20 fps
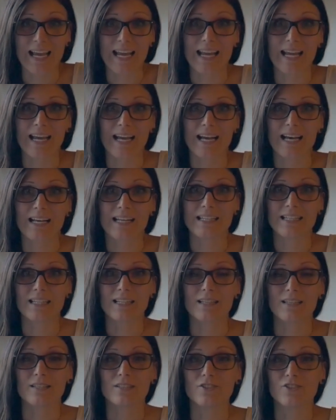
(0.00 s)

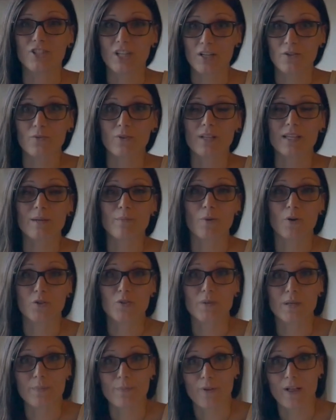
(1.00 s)
and generally
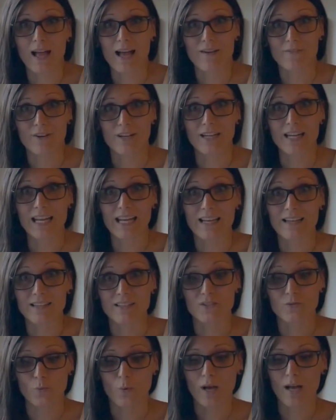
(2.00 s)
most people have on hand
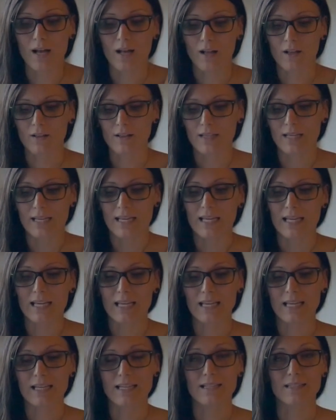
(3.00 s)
as well,
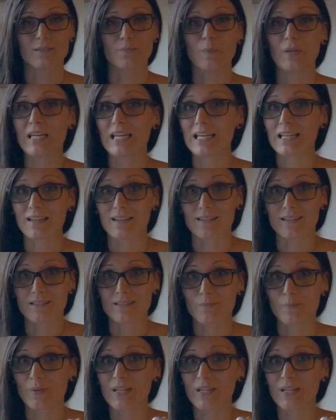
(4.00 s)
is bananas.